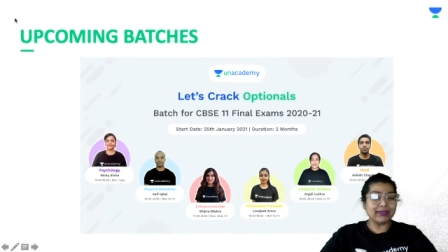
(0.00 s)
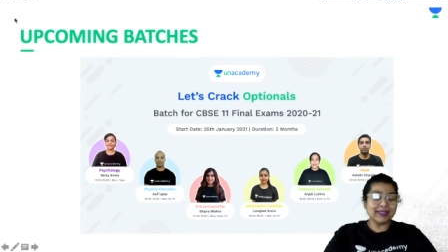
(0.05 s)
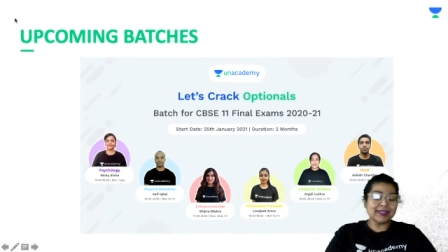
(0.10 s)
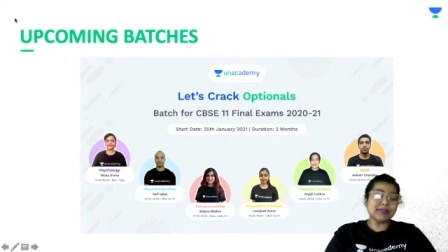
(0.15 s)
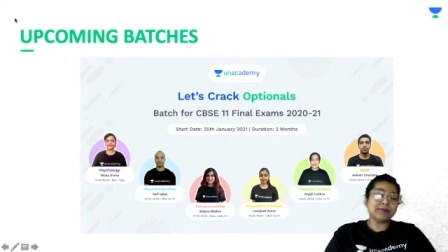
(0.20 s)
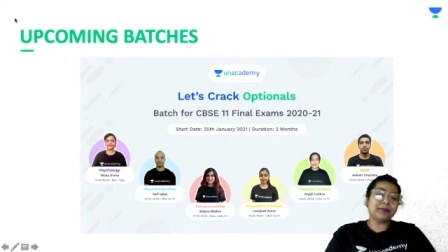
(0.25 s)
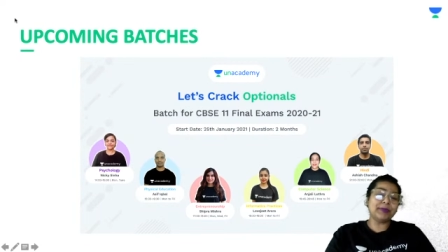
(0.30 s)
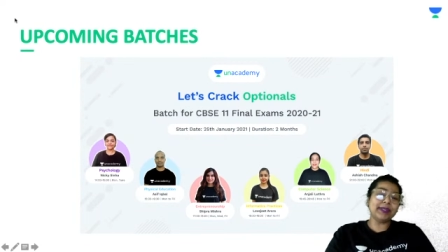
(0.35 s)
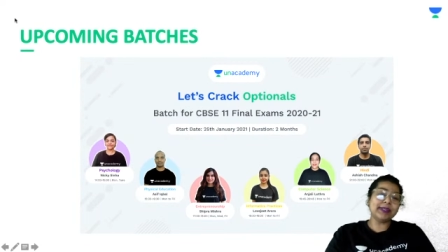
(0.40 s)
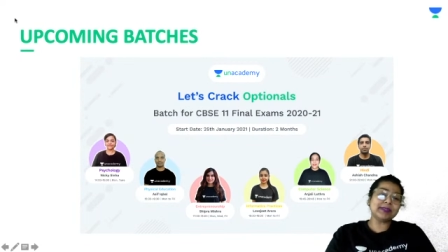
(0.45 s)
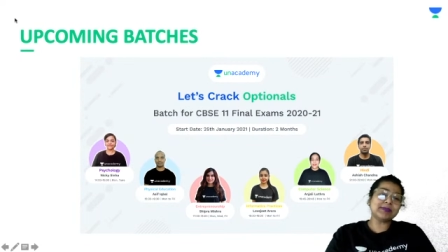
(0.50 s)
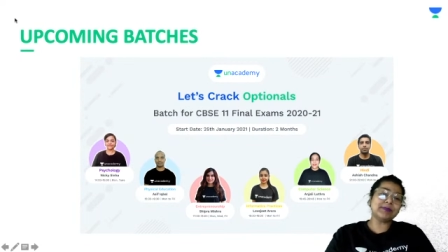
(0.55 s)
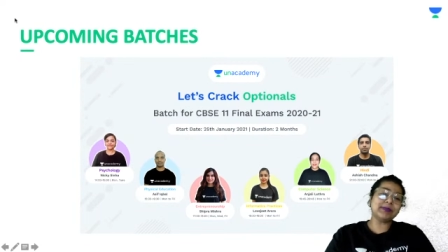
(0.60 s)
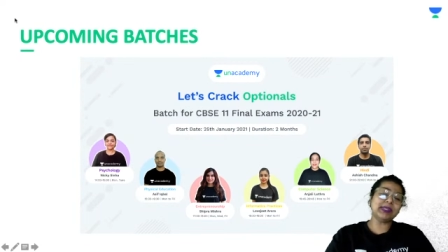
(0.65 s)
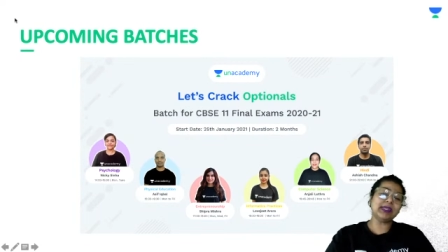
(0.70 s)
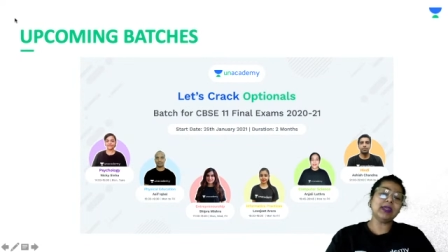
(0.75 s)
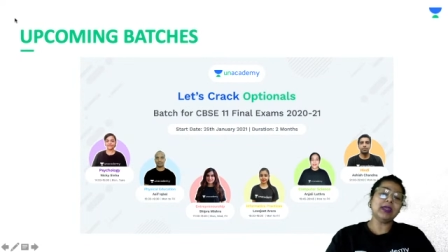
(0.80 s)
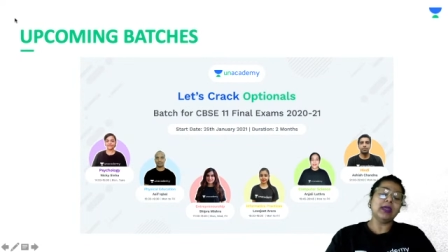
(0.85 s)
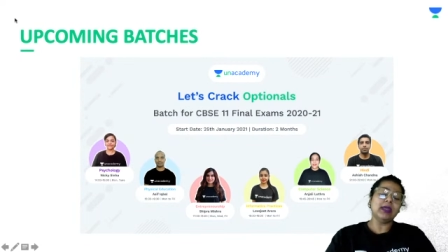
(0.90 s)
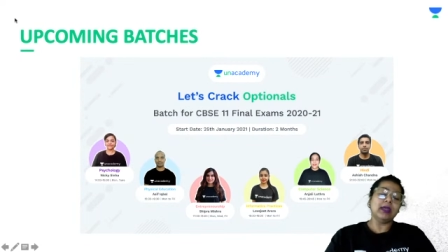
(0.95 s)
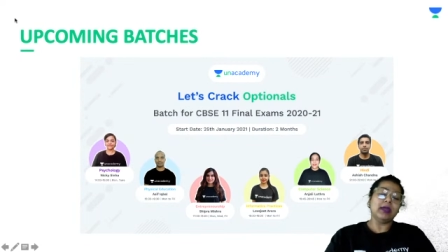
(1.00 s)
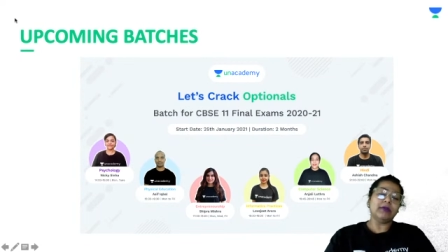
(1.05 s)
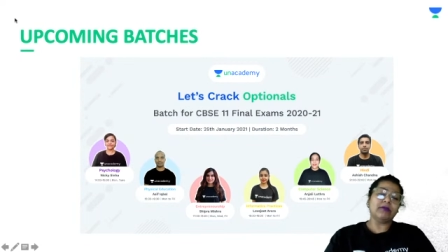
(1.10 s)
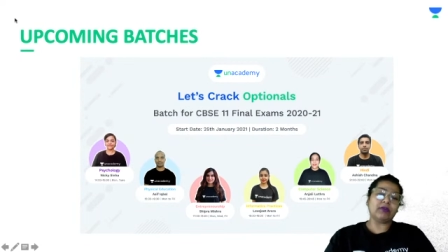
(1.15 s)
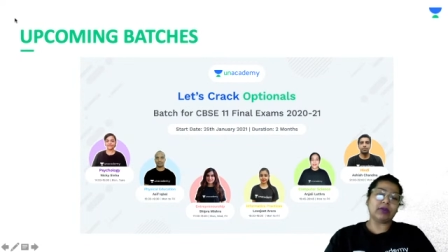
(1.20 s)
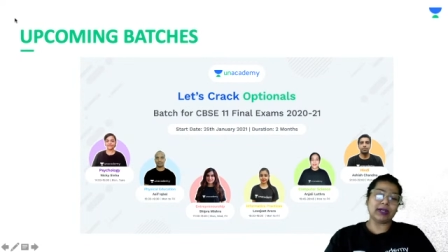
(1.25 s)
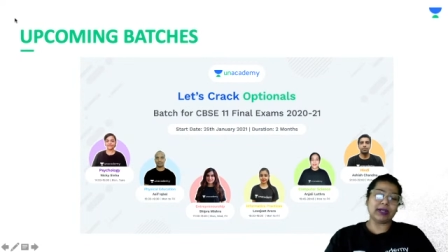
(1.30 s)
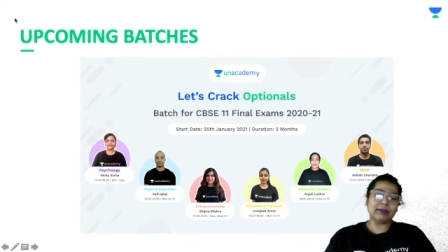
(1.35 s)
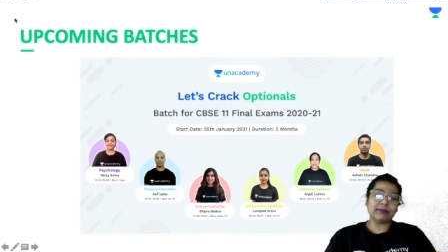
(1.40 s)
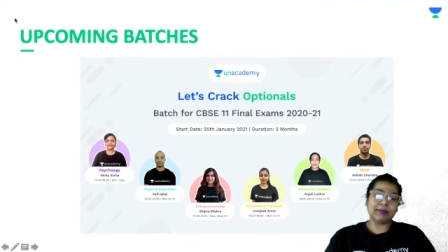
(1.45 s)
this brings me
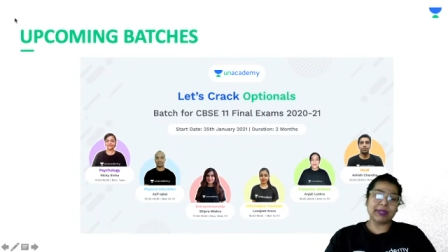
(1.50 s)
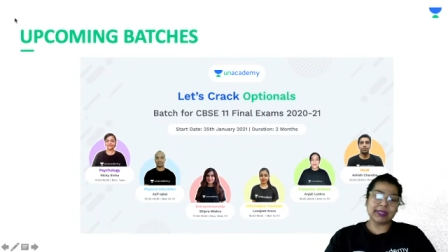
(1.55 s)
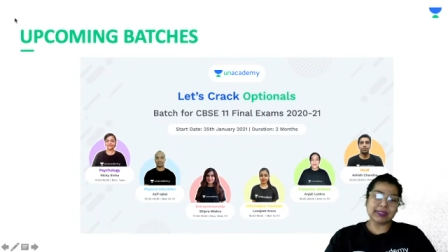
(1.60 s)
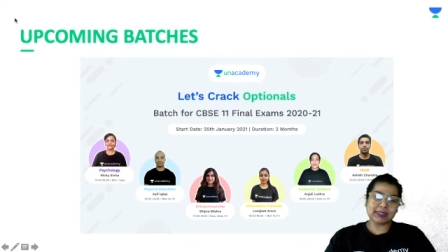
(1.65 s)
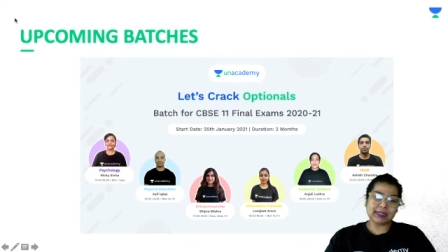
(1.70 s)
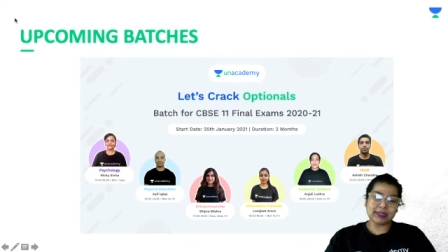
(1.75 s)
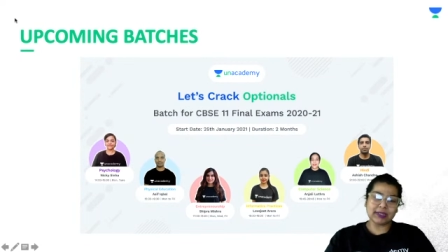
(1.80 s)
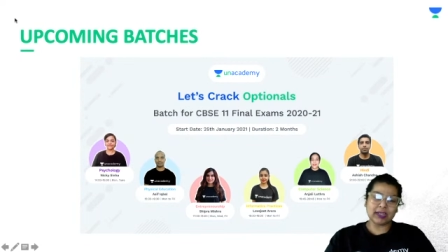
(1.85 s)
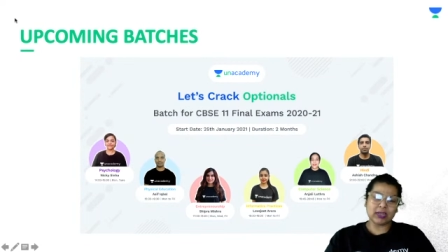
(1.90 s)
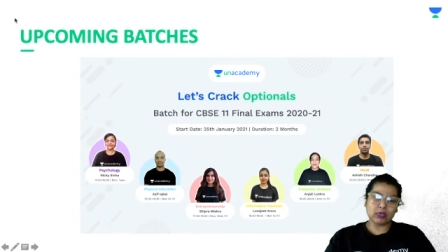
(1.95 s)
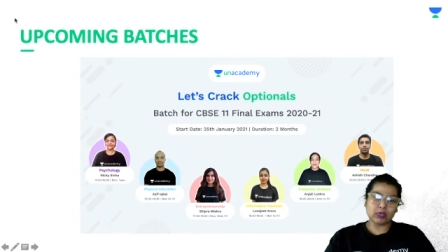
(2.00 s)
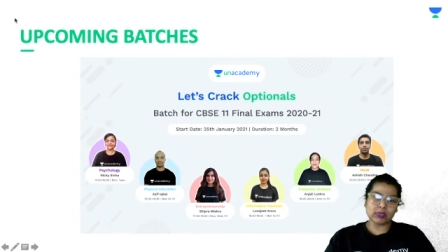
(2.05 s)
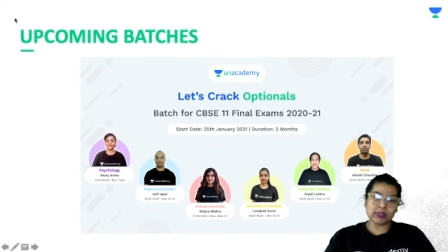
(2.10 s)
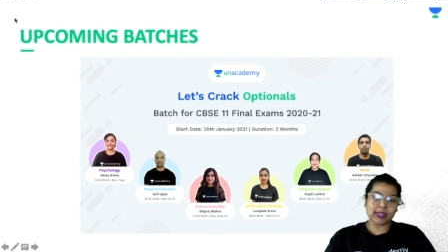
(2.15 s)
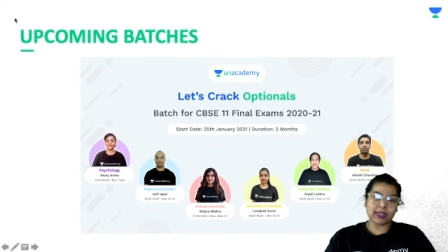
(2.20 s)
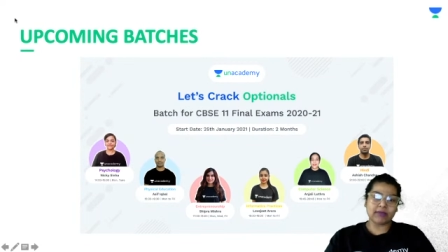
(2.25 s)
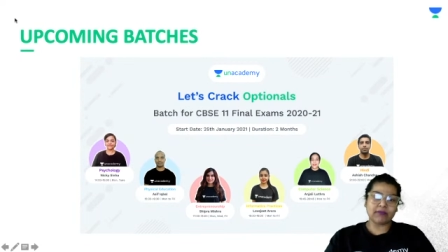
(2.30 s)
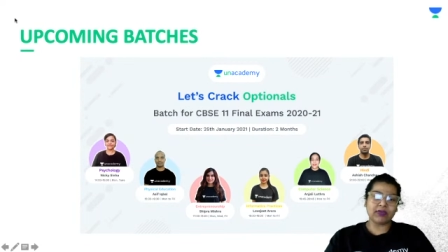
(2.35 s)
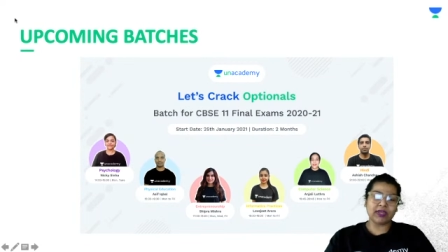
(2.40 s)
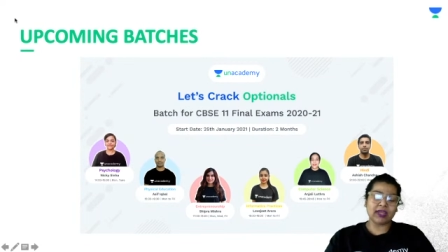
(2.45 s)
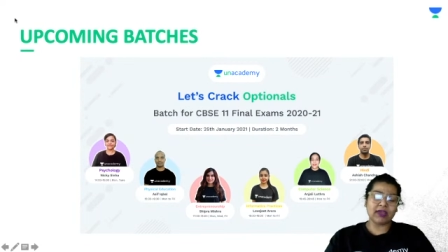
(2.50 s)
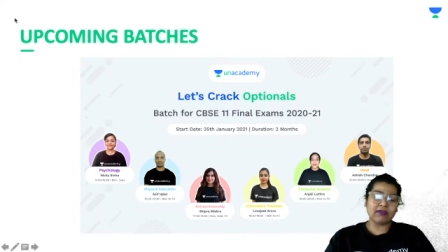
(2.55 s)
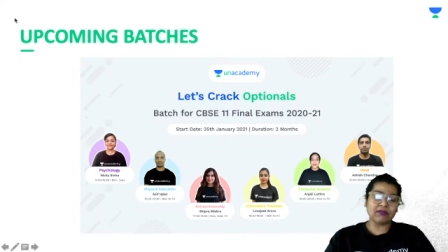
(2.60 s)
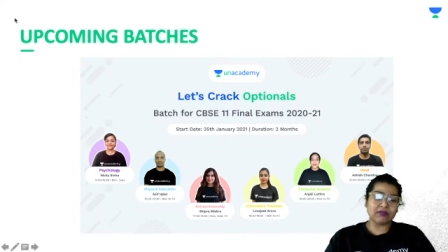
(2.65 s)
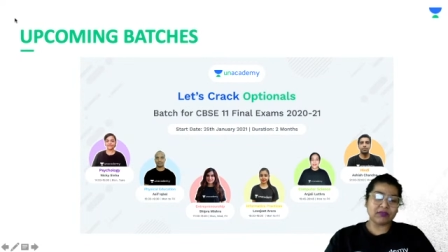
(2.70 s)
for an amazing news that we have